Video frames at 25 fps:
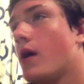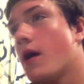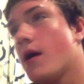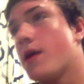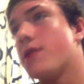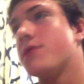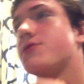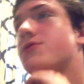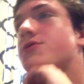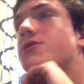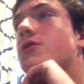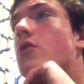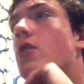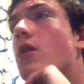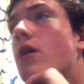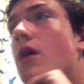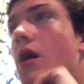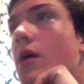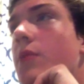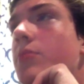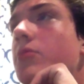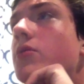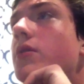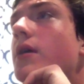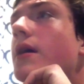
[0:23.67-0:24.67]
And so a
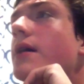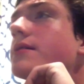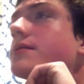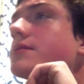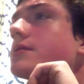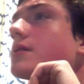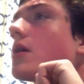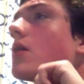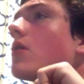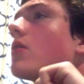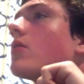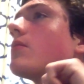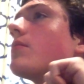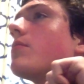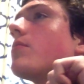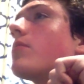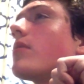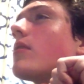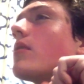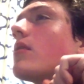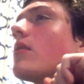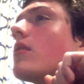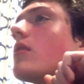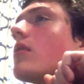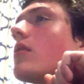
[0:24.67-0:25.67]
couple days ago,
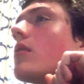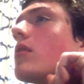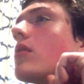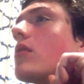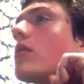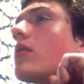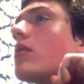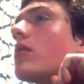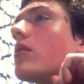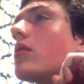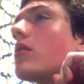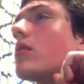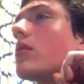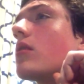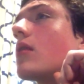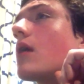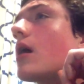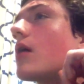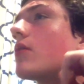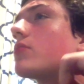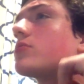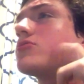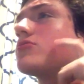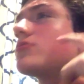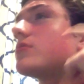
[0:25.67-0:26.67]

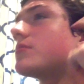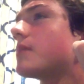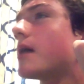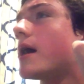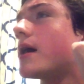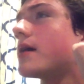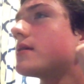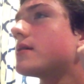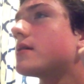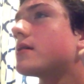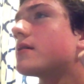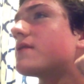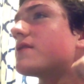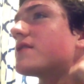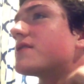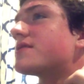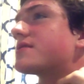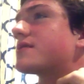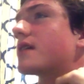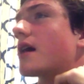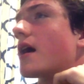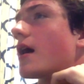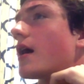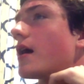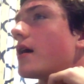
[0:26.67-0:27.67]
I was reminded of
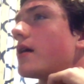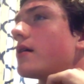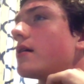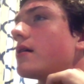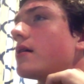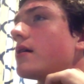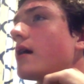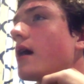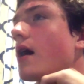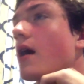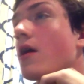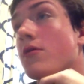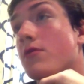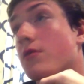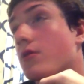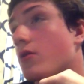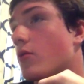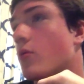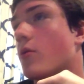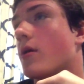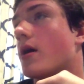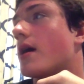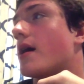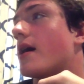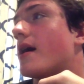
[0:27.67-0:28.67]
this guy. I don't know
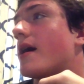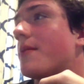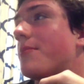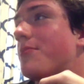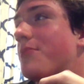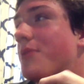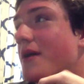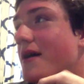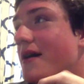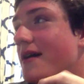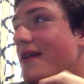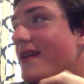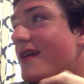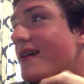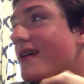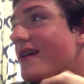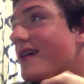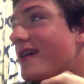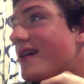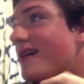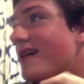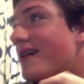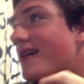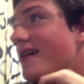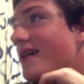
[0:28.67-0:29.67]
why, but
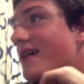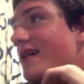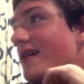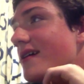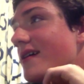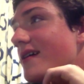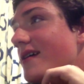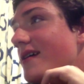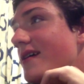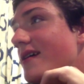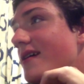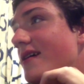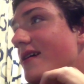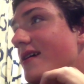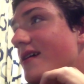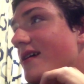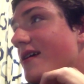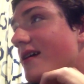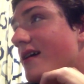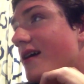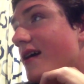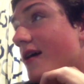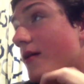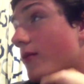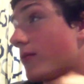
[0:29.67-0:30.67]

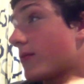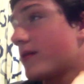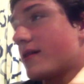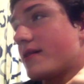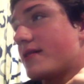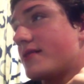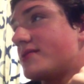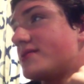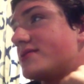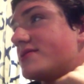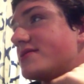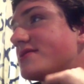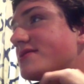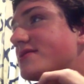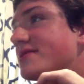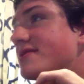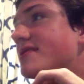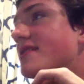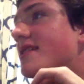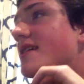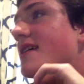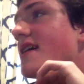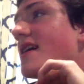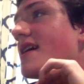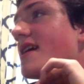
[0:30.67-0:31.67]
I was.
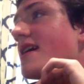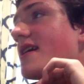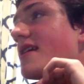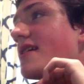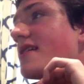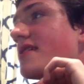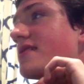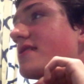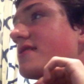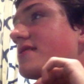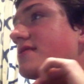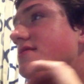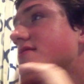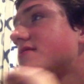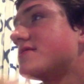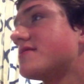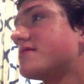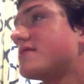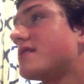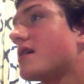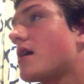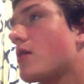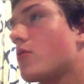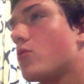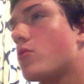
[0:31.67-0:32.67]
And
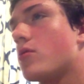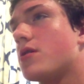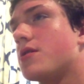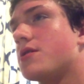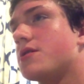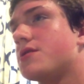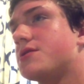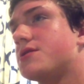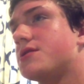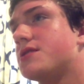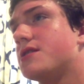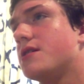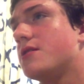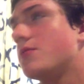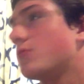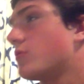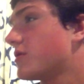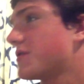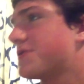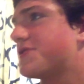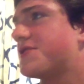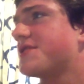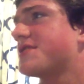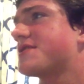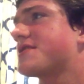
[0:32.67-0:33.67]
I wanted to see
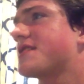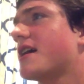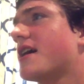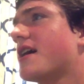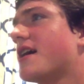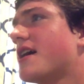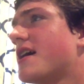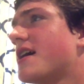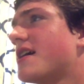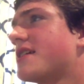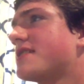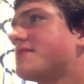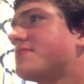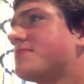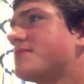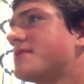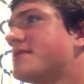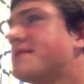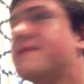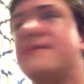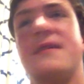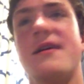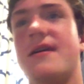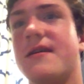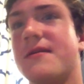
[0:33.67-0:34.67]
what this guy has
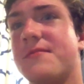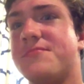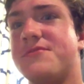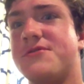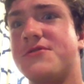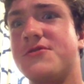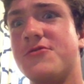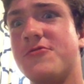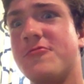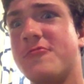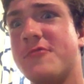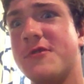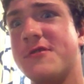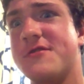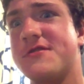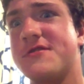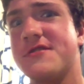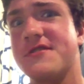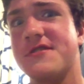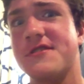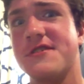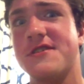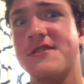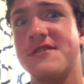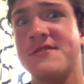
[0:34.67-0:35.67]
been up to
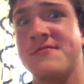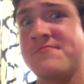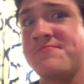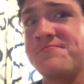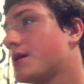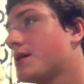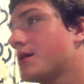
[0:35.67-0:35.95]
recently.